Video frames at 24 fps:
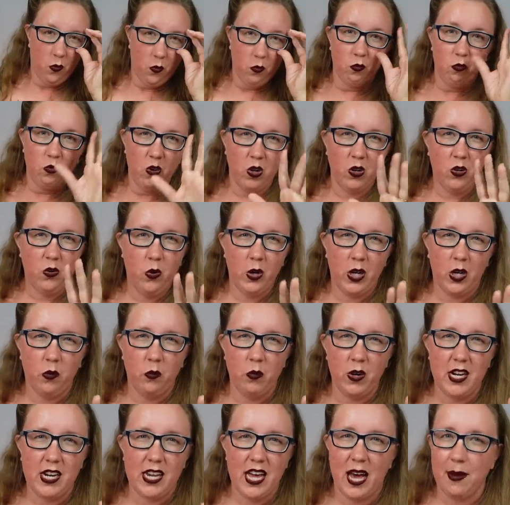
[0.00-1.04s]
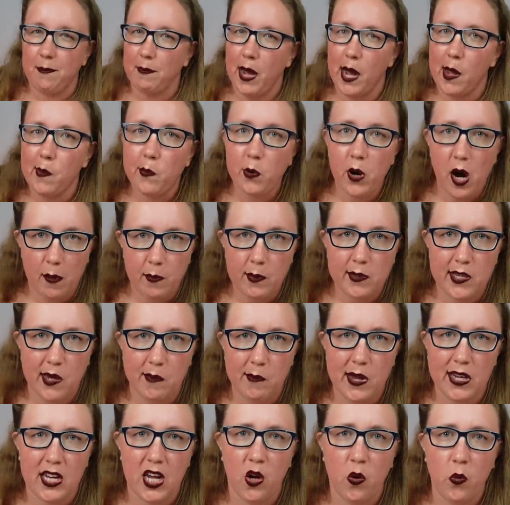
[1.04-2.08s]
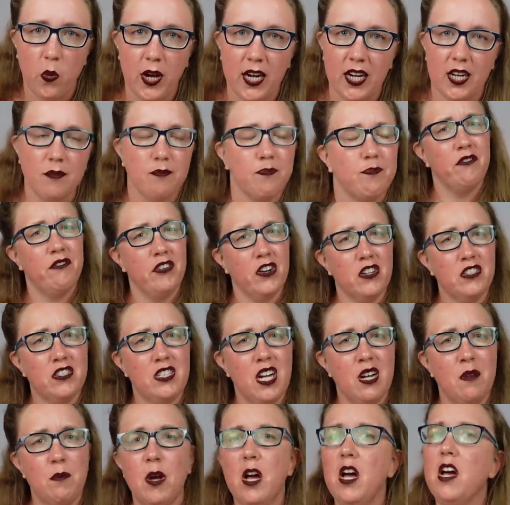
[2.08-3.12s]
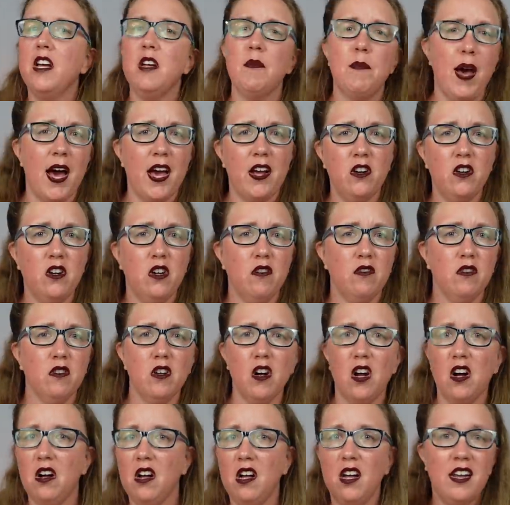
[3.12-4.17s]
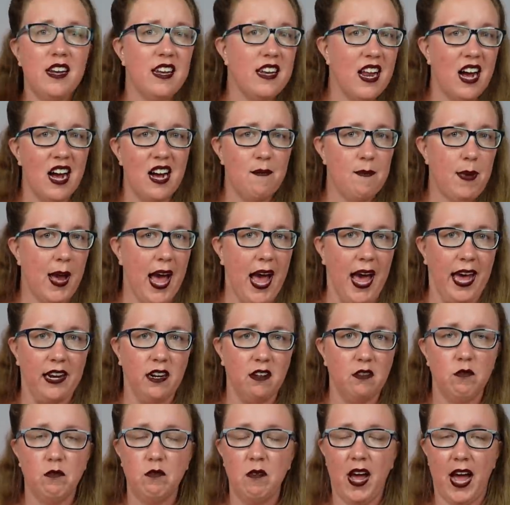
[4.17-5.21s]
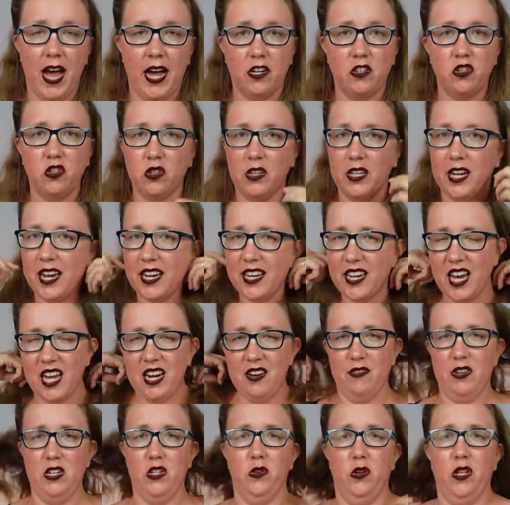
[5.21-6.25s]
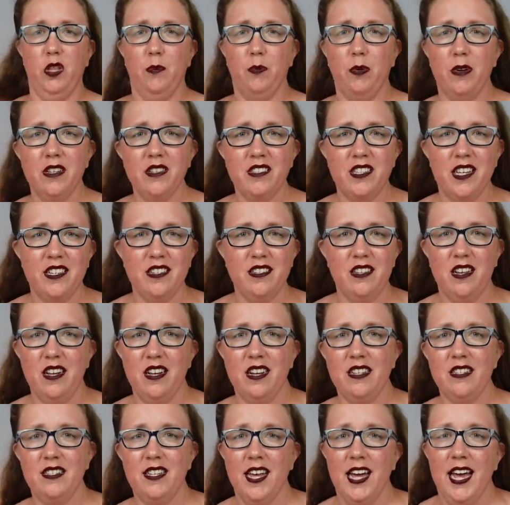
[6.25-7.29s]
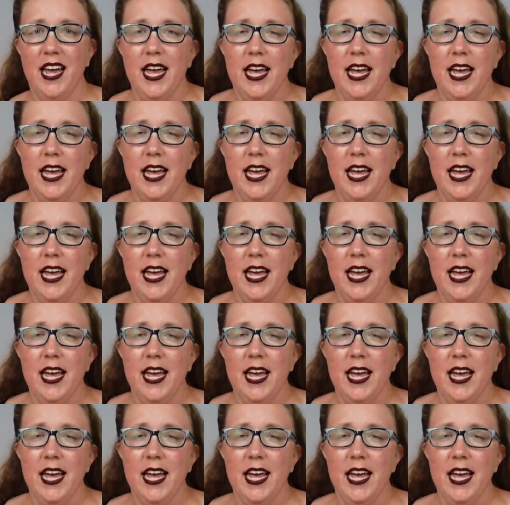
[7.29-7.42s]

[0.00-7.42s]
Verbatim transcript: Real quick recap, I promise I'll make it quick. First up, pattern overall, not bad. Actually, I kind of enjoy the princess lines.